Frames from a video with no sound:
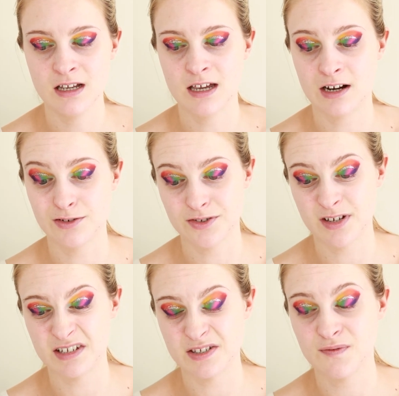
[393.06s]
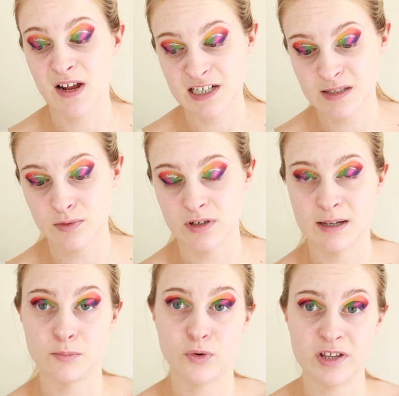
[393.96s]
And also says it's flexible
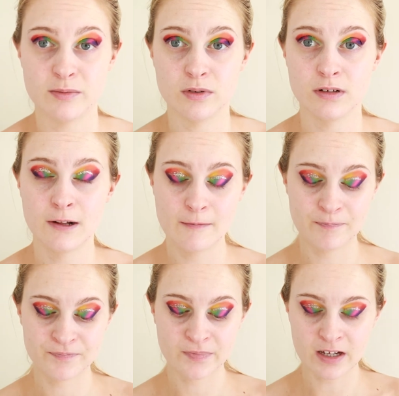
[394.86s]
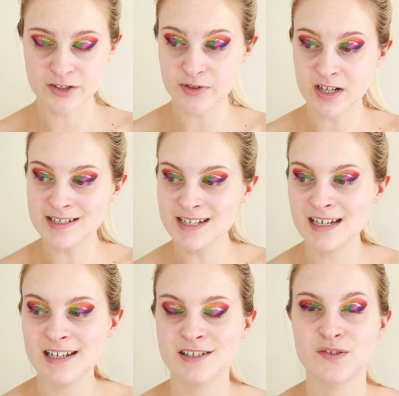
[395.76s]
and breathable. So the
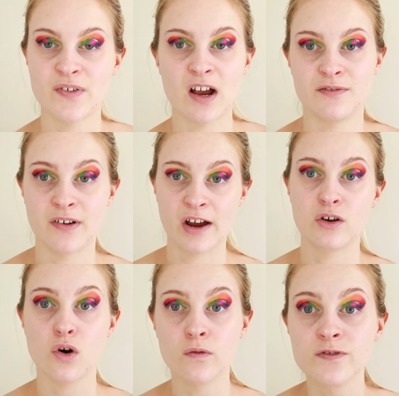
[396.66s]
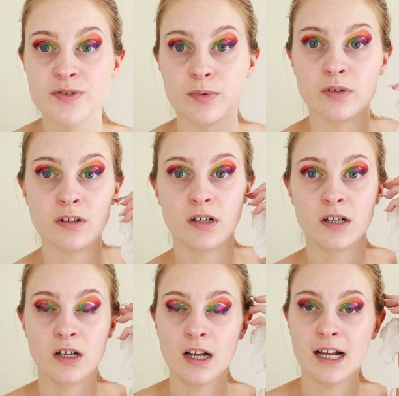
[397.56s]
idea is it's a very comfortable,
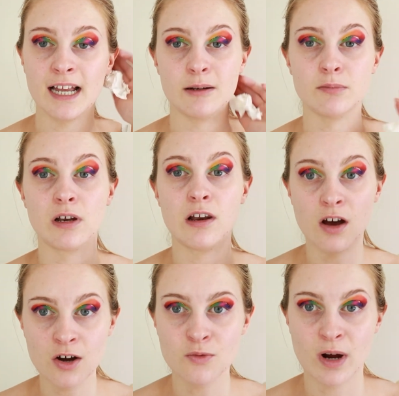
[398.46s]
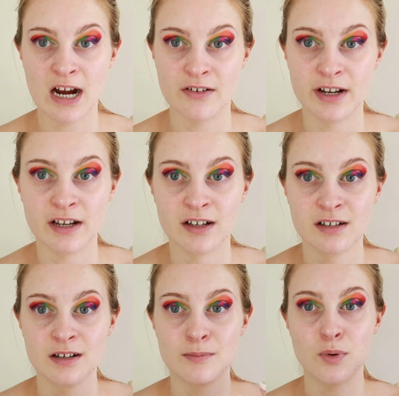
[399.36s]
long wearing,
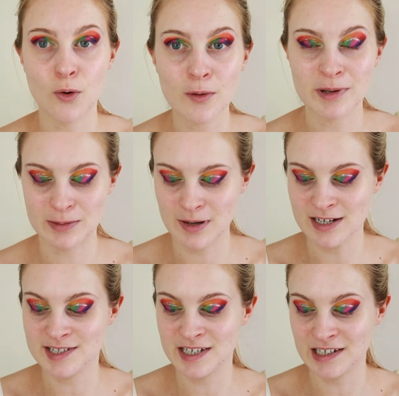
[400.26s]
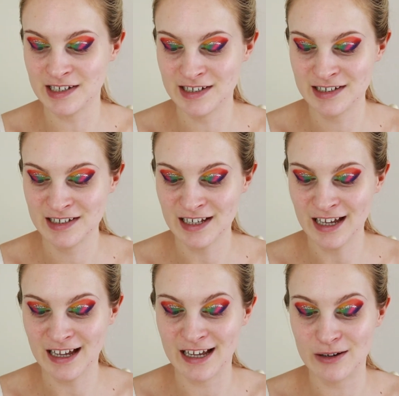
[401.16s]
pore minimizing,
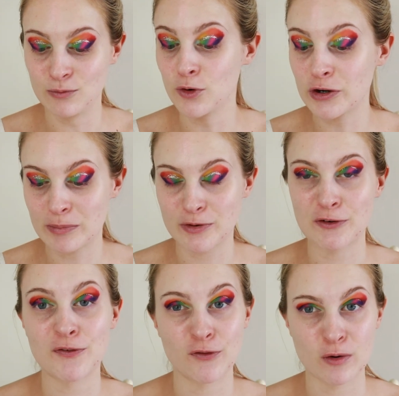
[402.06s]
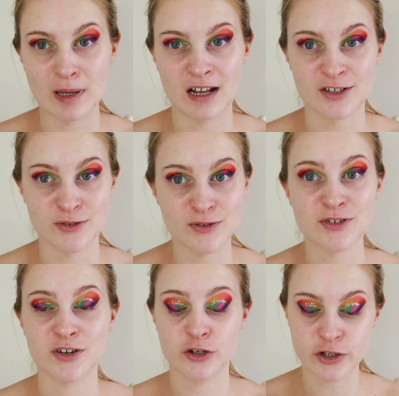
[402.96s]
waterproof formula. So those
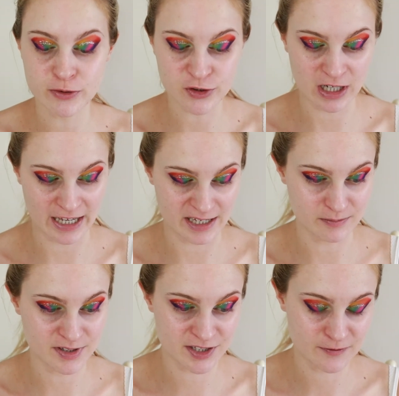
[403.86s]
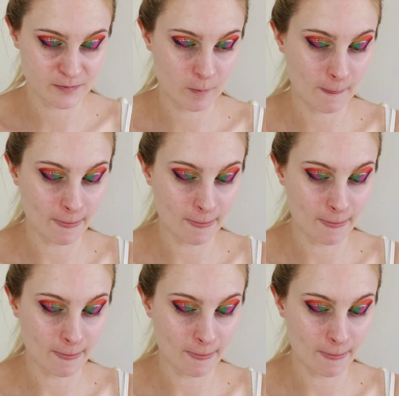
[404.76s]
are huge claims.